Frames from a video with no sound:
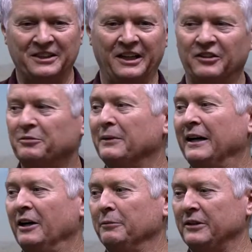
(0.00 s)
and they
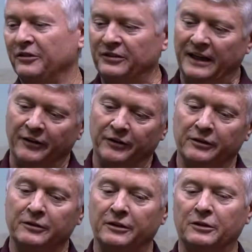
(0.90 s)
smile because now
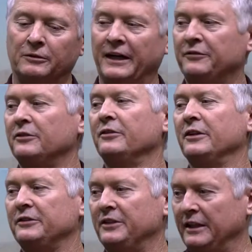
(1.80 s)
they're going to go after
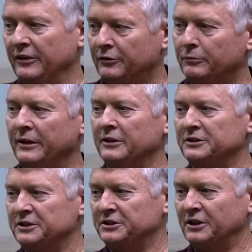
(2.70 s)
the tenant's
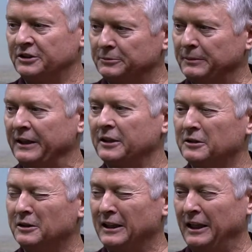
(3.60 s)
renter's insurance and make a
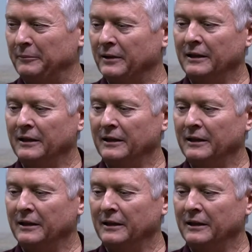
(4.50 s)
claim.